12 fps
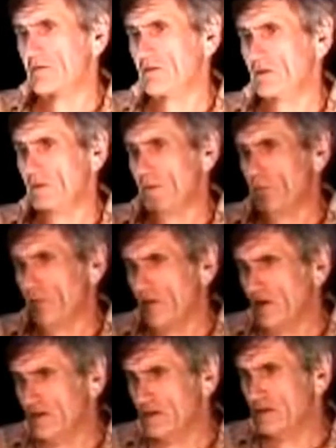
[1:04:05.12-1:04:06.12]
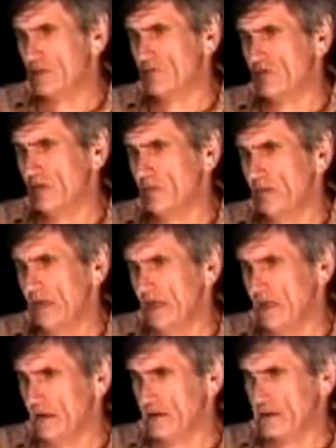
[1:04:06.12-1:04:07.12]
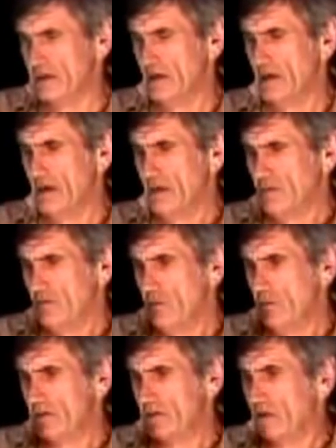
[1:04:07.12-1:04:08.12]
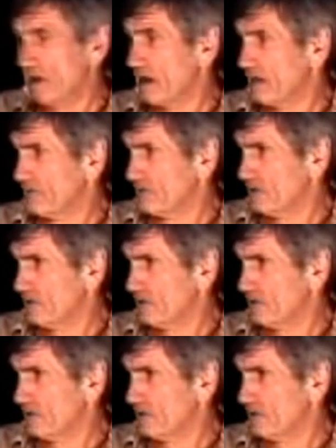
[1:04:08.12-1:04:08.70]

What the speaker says: You feel the presence of somebody else to what's alive